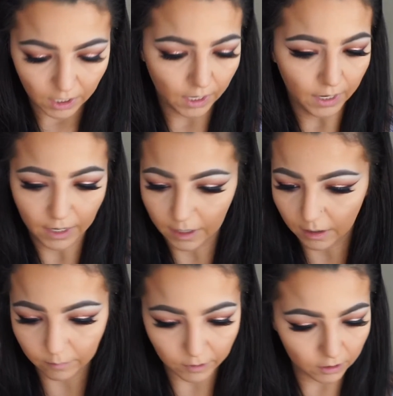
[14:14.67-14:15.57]
and
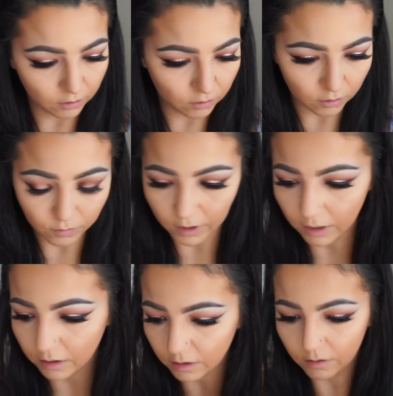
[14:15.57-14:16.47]
I'm going to go
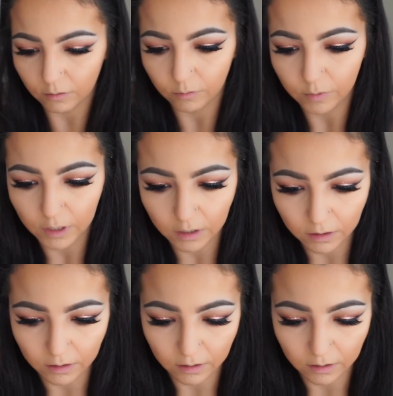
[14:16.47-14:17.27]
in with